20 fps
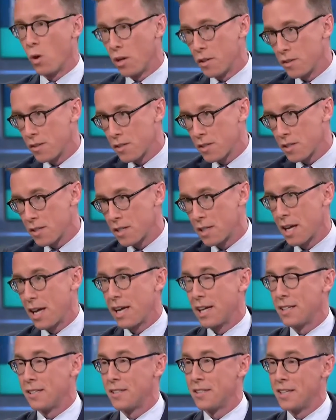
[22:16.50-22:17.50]
once,
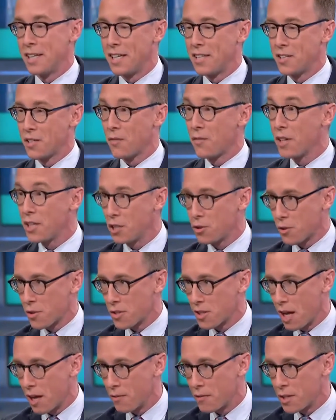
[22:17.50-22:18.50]
and it's of
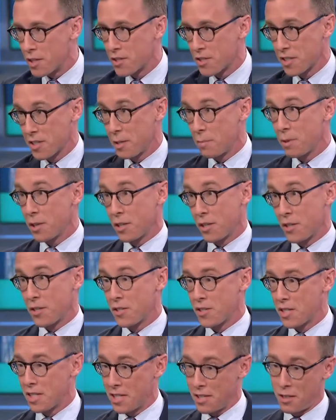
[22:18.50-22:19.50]
interest, obviously,
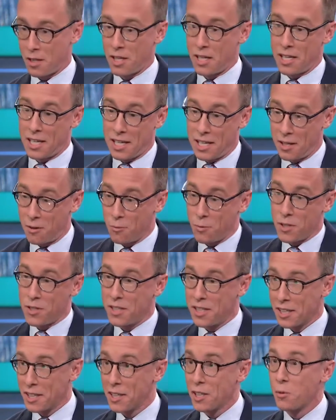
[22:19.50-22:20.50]
because he
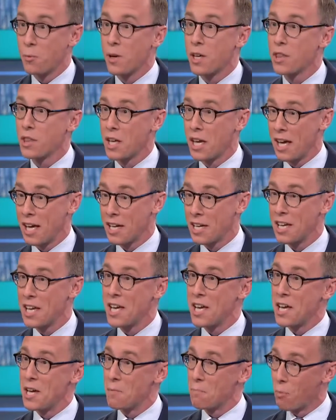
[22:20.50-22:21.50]
was dealing with a
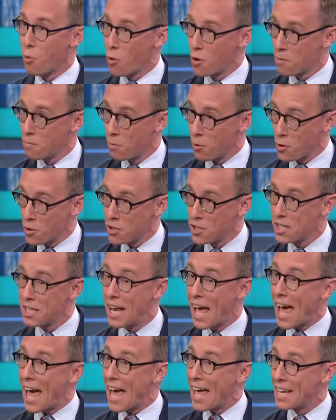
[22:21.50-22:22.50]
important
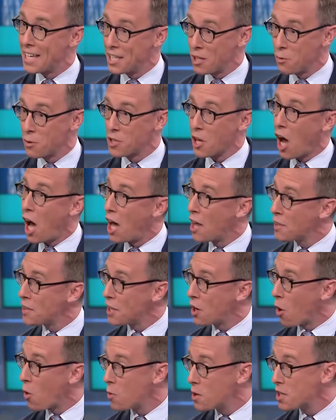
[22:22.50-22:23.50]
person, and it was on
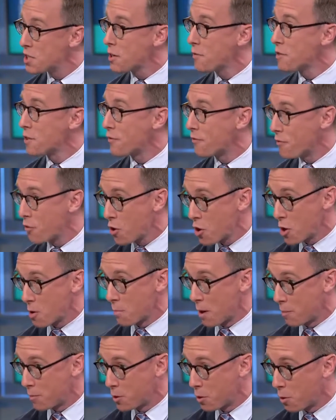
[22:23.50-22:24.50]
the onus of the
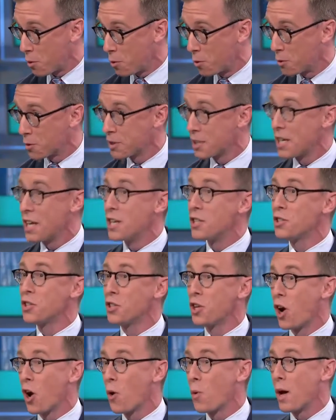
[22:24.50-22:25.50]
firm, I'm told,
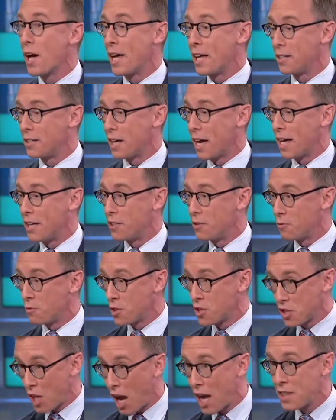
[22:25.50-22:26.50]
to go and,
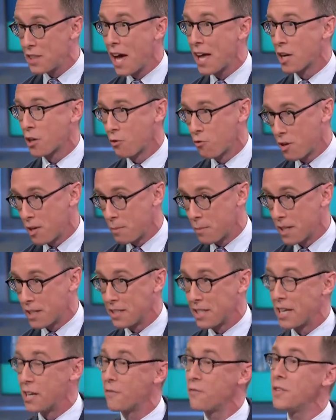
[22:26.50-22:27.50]
and sign that
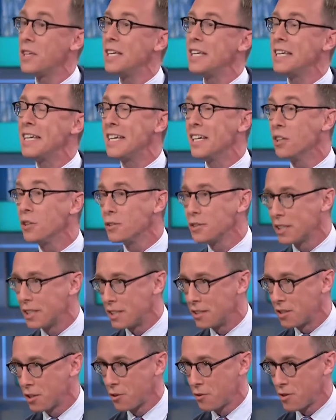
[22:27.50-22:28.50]
agreement. And if he
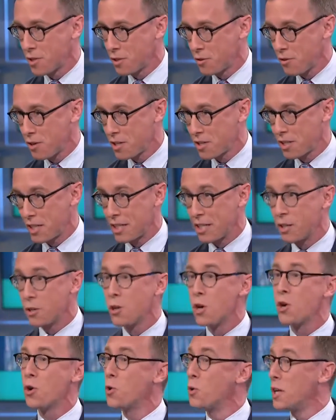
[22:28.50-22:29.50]
yielded to Chris Christie,
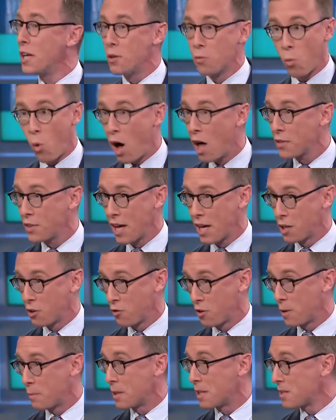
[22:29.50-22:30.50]
Christie, who didn't want that
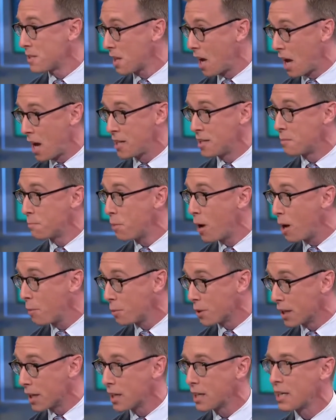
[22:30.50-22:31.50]
agreement signed right. in
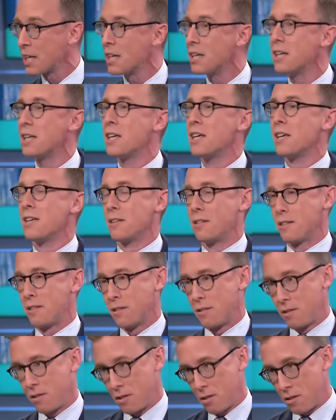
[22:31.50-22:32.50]
public. Very politically
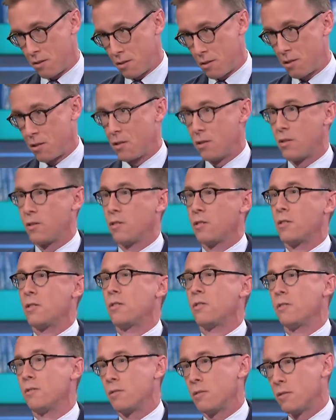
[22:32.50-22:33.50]
convenient for Christie that, he,
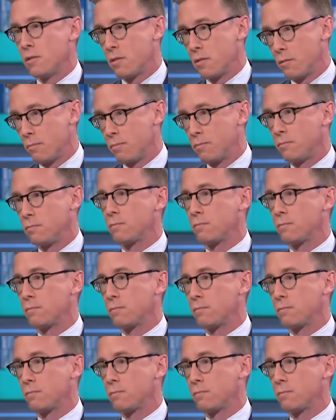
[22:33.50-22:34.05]
that it hadn't been